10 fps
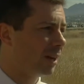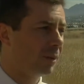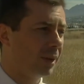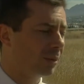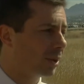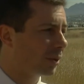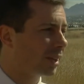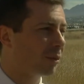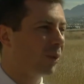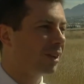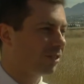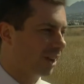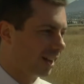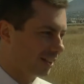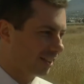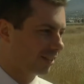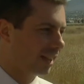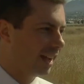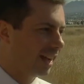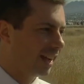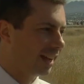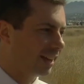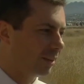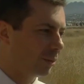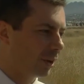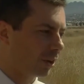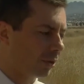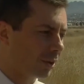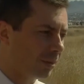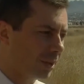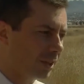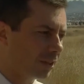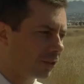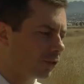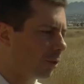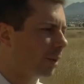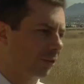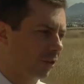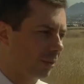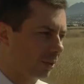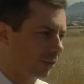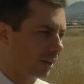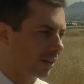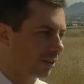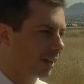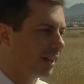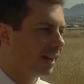We only get one shot at this, and we are going to be in so much trouble as a country